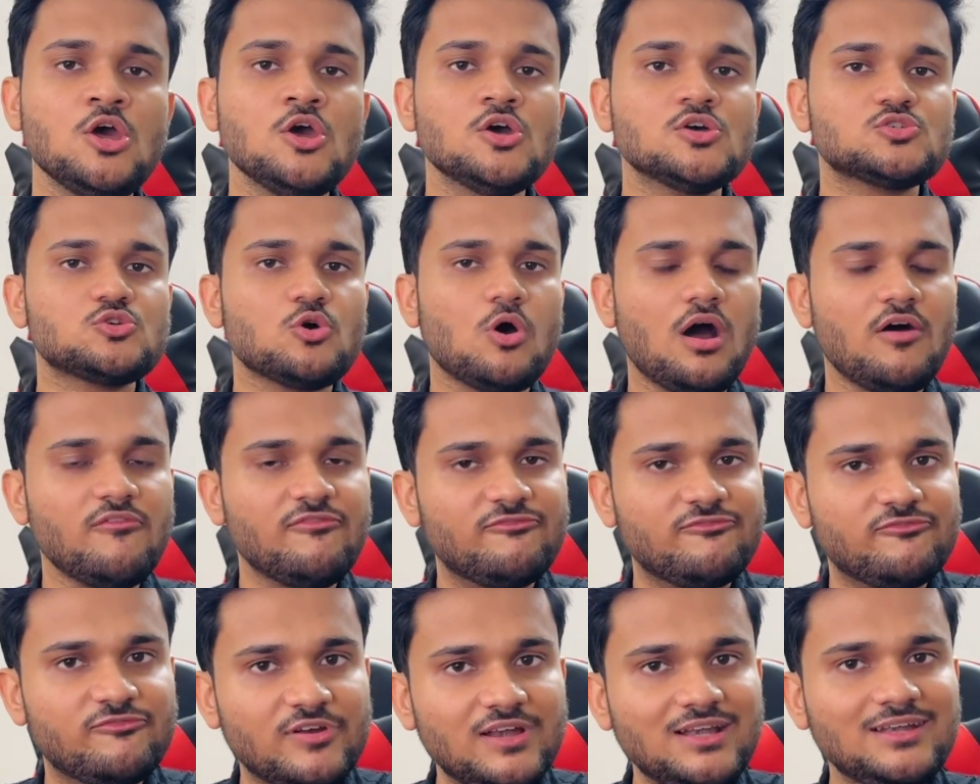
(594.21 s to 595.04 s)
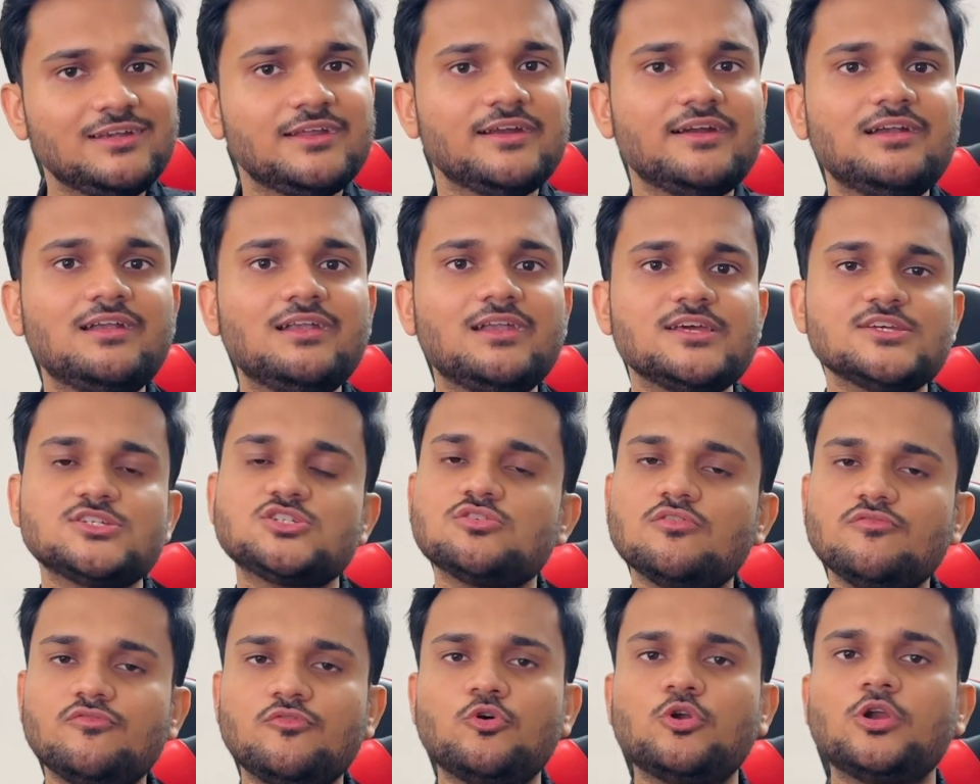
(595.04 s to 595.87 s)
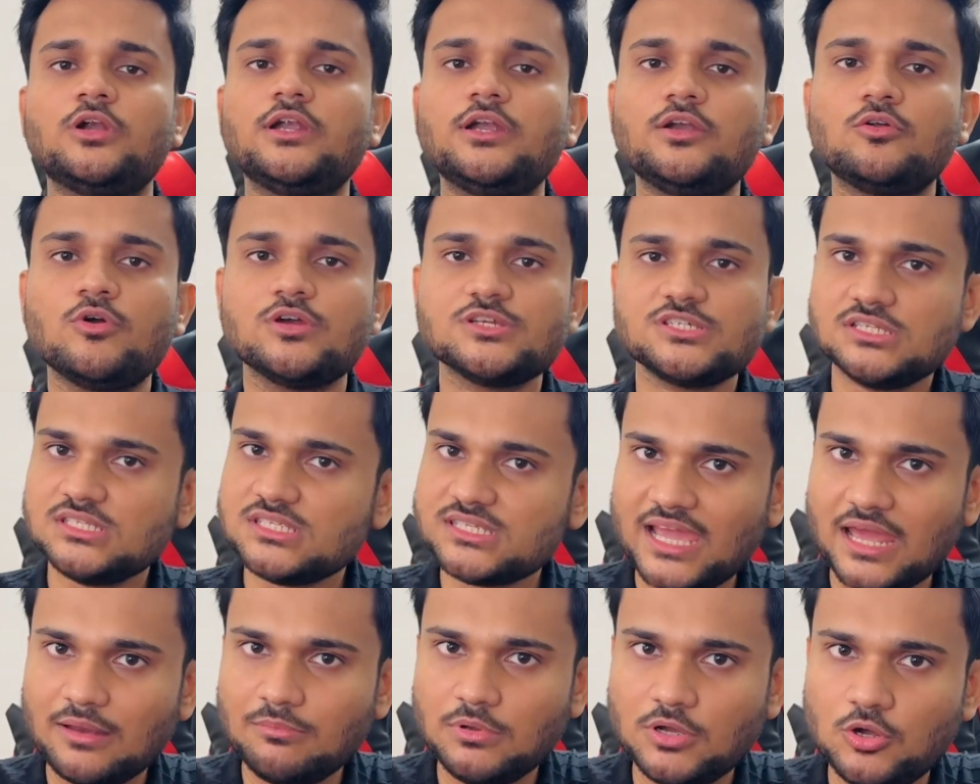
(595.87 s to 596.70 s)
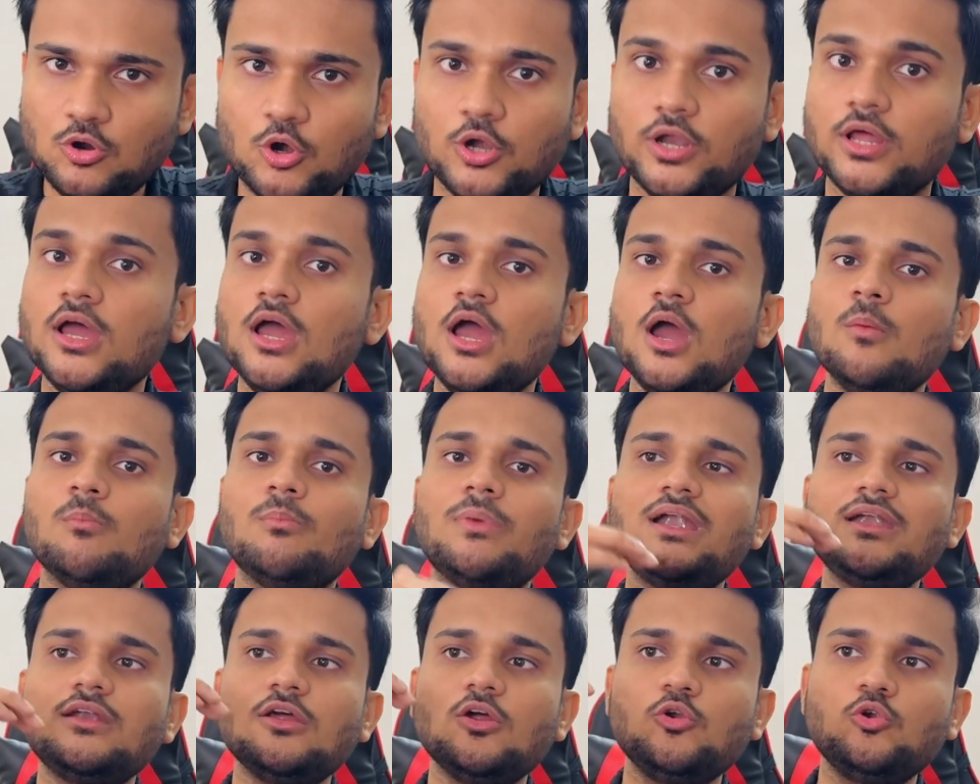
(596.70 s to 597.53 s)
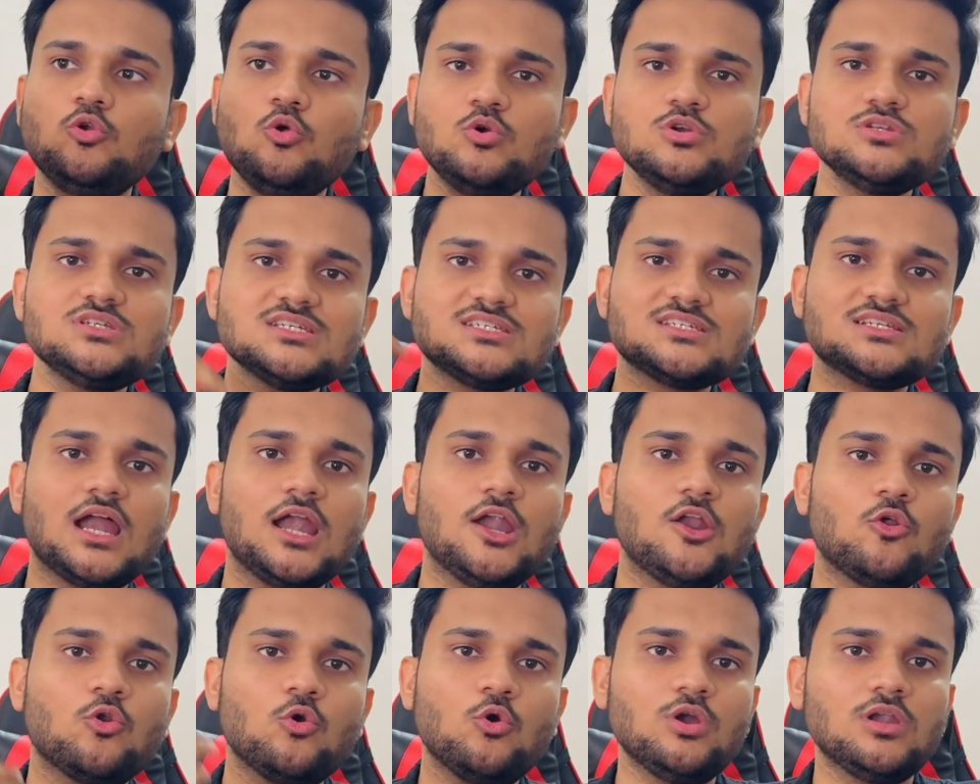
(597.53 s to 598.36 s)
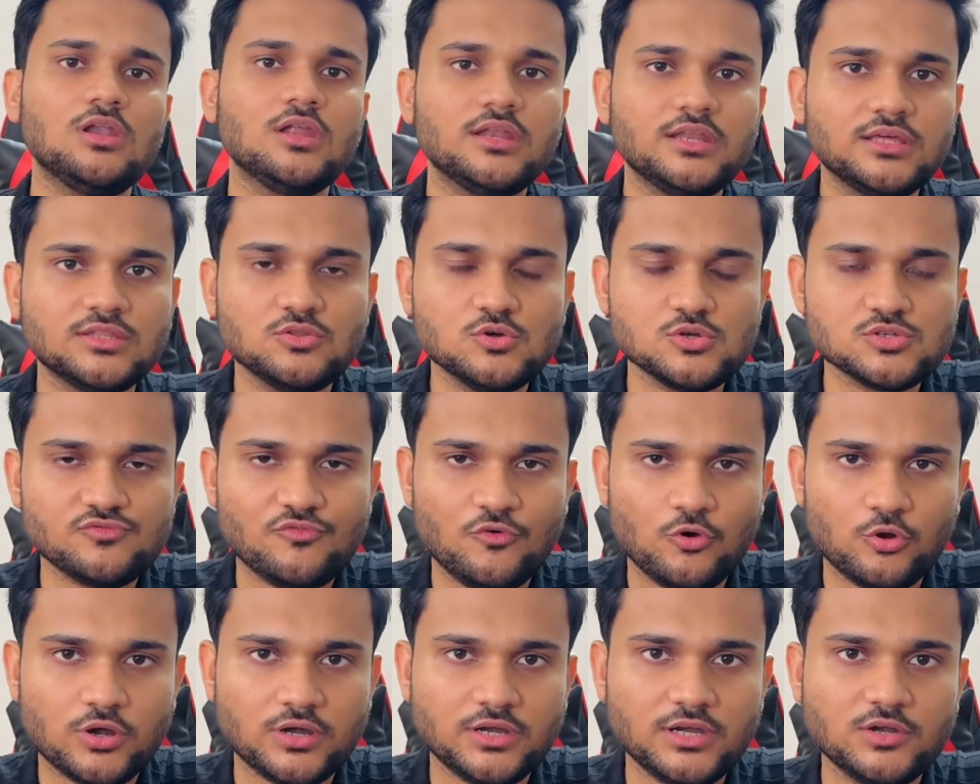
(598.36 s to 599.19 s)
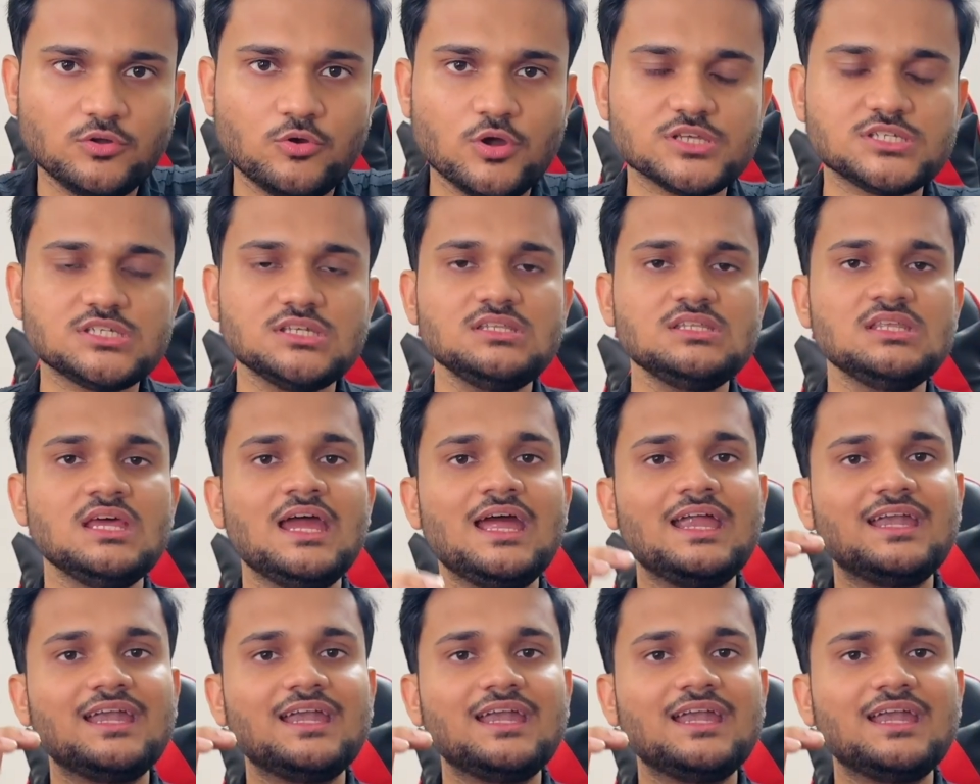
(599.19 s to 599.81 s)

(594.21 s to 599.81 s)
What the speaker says: So a filtered list of 400 questions can be good. But don't just start rote learning those 400 questions.